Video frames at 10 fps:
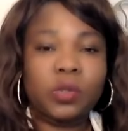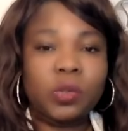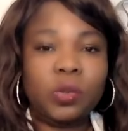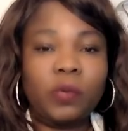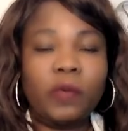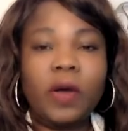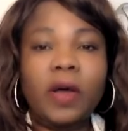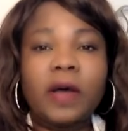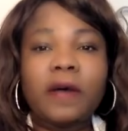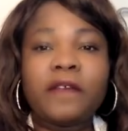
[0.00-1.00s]
to
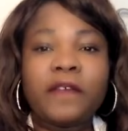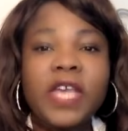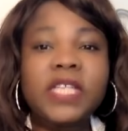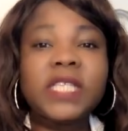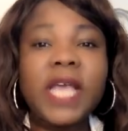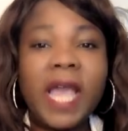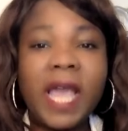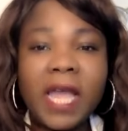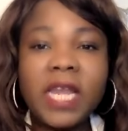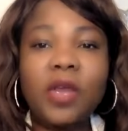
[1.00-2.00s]
face
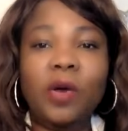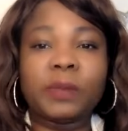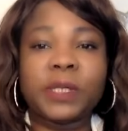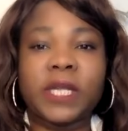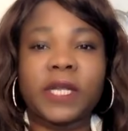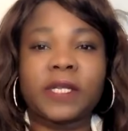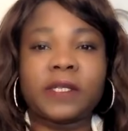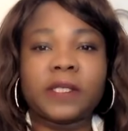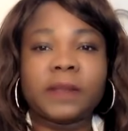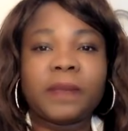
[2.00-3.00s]
any
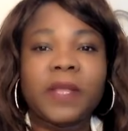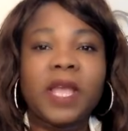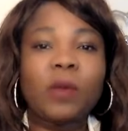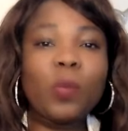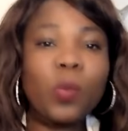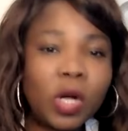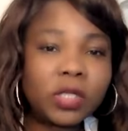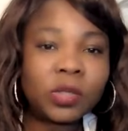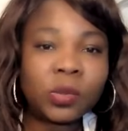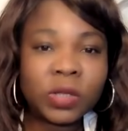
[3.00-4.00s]
obstacles and
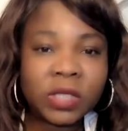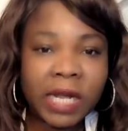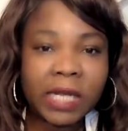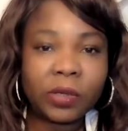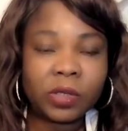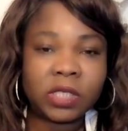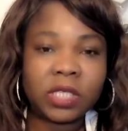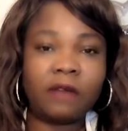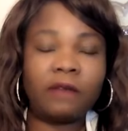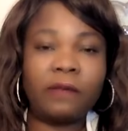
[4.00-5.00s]
what to tell
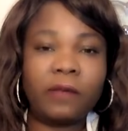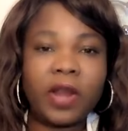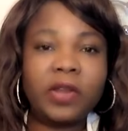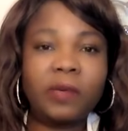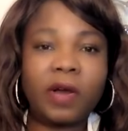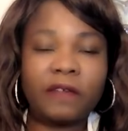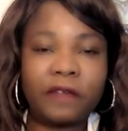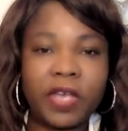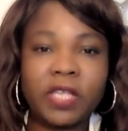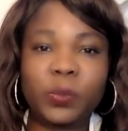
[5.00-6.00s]
yourself when you are
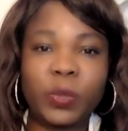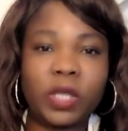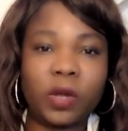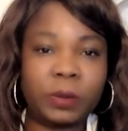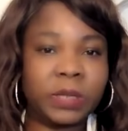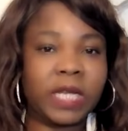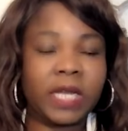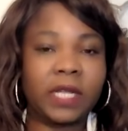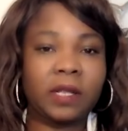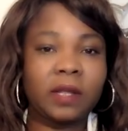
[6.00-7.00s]
faced with
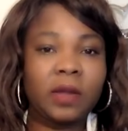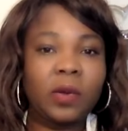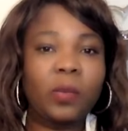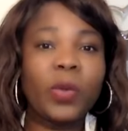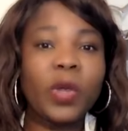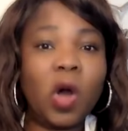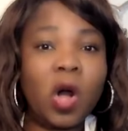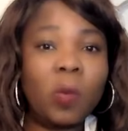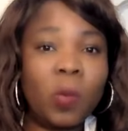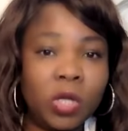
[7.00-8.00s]
obstacle. We
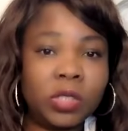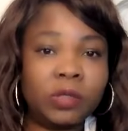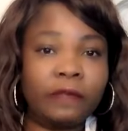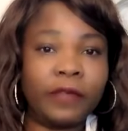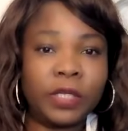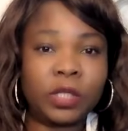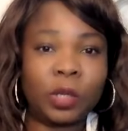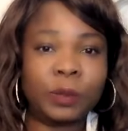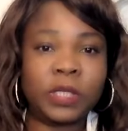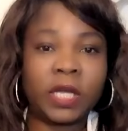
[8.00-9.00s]
all want to face
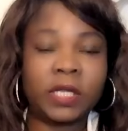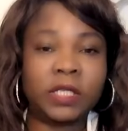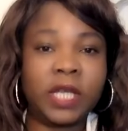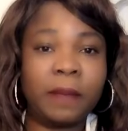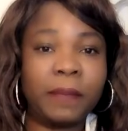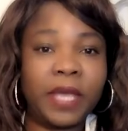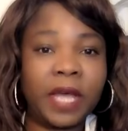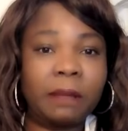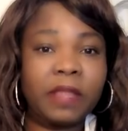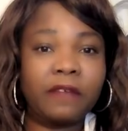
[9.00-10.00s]
obstacles and
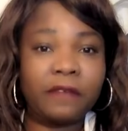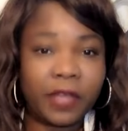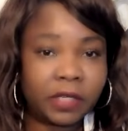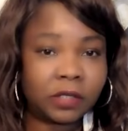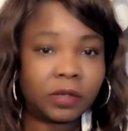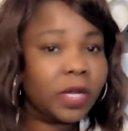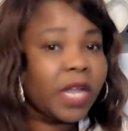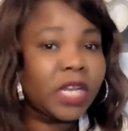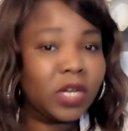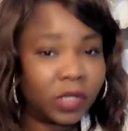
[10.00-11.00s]
become the victor
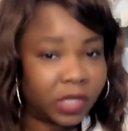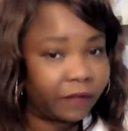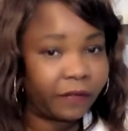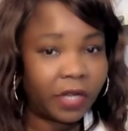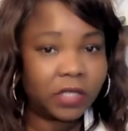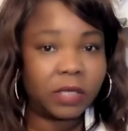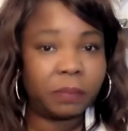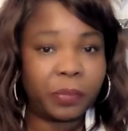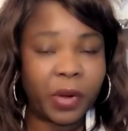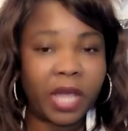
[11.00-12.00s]
and not the
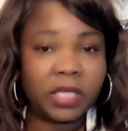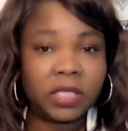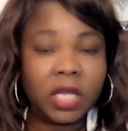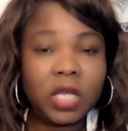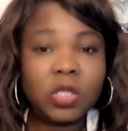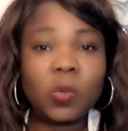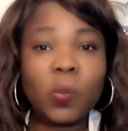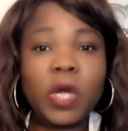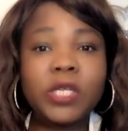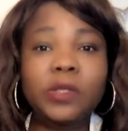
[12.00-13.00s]
victim, right? So
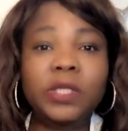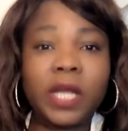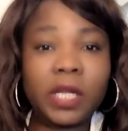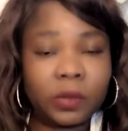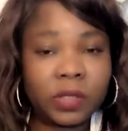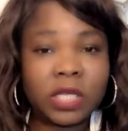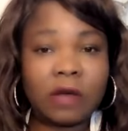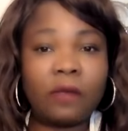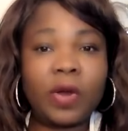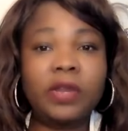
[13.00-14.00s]
what do you tell
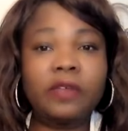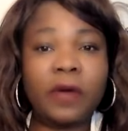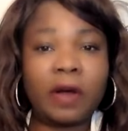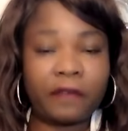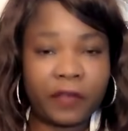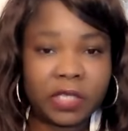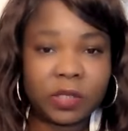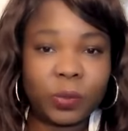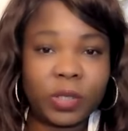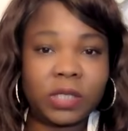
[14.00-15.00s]
yourself when you are
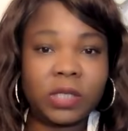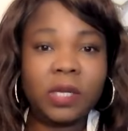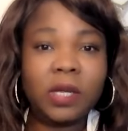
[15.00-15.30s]
faced with